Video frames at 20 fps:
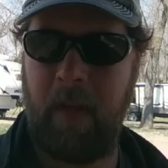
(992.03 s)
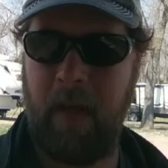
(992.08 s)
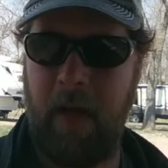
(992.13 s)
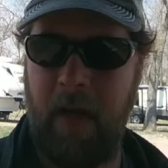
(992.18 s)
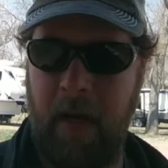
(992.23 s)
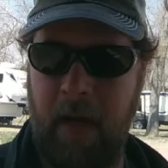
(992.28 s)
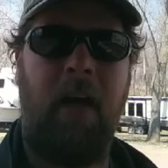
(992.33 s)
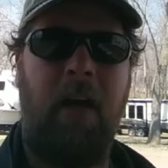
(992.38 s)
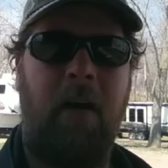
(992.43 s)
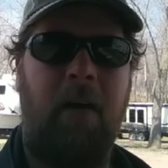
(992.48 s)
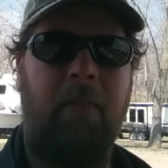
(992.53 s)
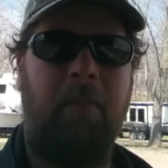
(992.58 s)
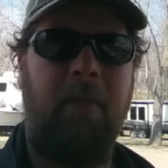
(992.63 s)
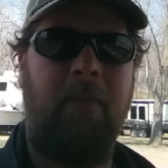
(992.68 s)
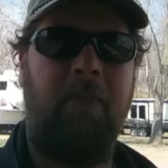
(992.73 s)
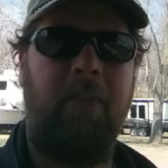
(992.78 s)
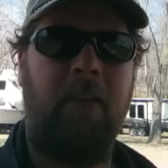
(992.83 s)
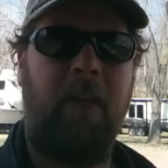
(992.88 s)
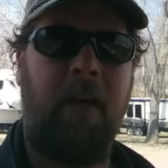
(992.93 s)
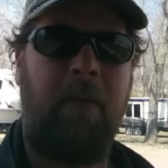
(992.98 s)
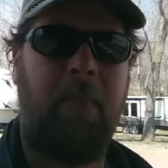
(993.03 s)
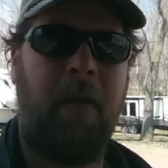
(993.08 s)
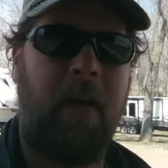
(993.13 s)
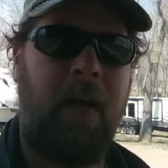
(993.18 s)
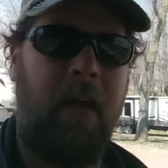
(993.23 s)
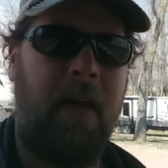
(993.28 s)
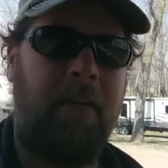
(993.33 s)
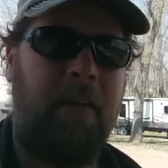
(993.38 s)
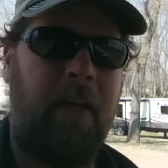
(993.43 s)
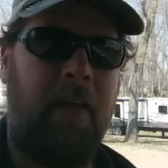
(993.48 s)
If you like my
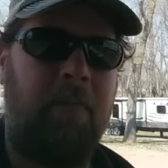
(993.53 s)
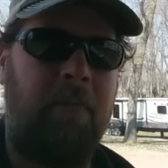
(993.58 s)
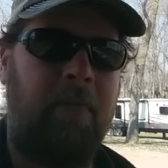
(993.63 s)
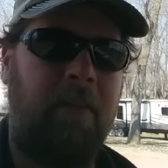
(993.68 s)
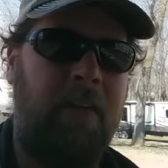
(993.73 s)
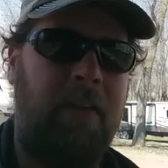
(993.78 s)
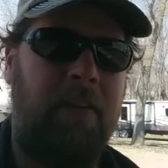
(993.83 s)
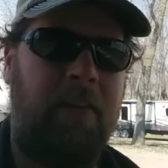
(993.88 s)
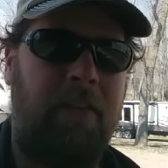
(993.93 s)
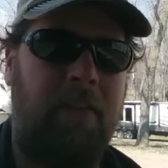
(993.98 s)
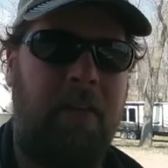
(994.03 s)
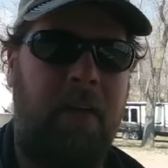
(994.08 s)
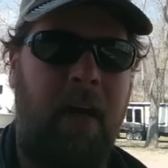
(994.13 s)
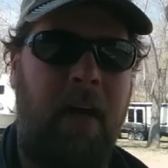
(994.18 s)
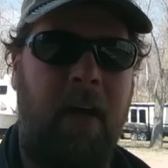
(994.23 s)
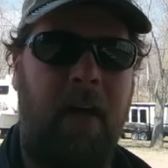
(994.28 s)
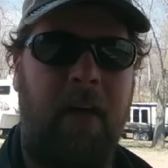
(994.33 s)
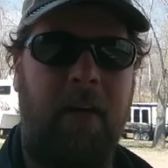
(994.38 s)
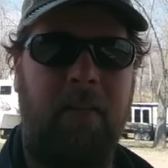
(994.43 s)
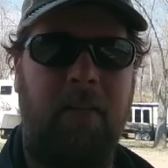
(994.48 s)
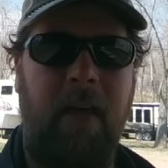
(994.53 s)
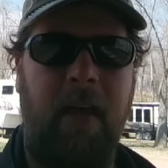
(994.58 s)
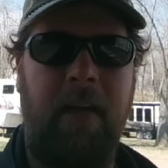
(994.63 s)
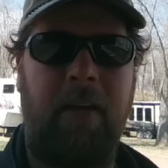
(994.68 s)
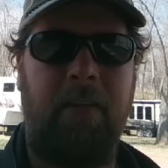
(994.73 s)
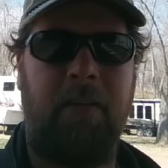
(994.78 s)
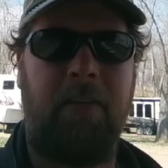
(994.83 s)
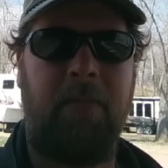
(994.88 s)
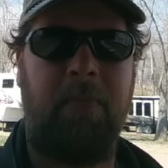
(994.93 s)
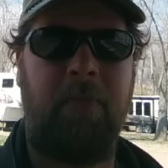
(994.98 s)
content, please
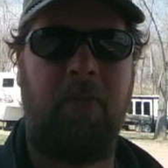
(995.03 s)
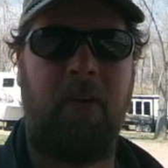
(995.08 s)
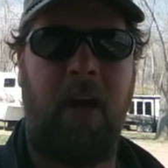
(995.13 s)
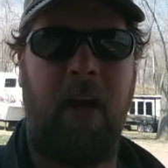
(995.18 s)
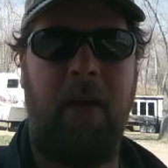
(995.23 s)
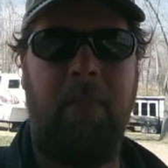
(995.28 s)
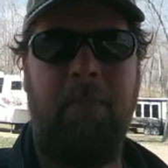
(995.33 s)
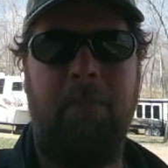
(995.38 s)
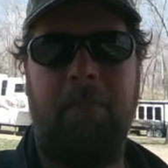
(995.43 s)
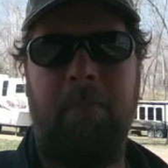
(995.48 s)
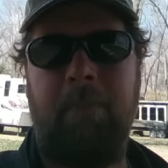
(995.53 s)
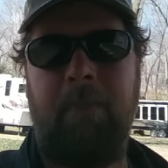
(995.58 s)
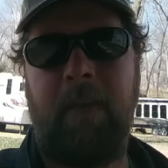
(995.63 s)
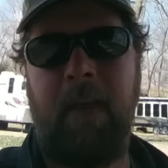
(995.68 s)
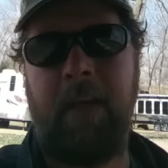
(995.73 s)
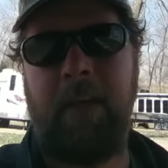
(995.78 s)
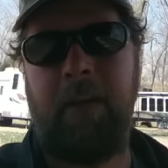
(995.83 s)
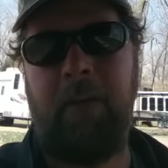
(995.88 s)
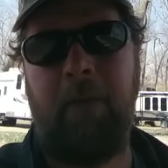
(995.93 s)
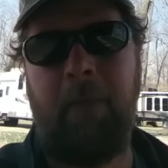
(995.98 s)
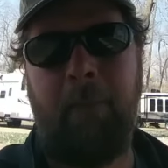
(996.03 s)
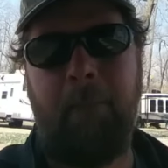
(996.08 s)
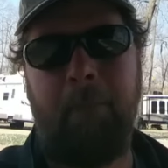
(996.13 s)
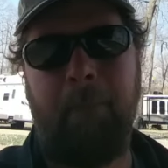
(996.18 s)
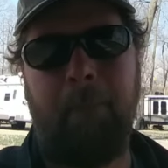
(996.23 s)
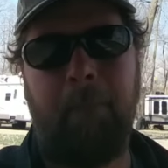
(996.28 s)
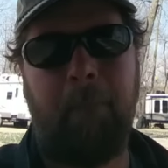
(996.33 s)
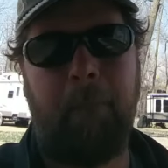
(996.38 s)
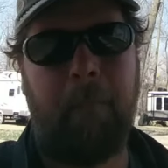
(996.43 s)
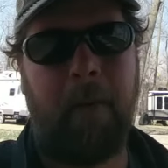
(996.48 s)
like and subscribe. Thank you.
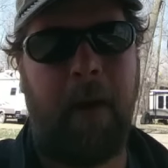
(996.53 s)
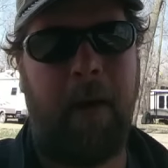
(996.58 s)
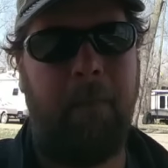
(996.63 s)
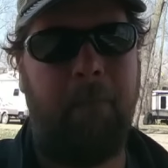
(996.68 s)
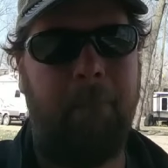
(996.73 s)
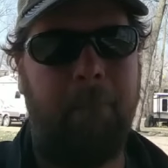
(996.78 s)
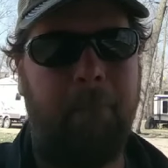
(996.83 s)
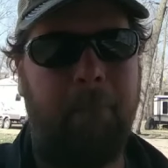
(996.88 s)
Bye.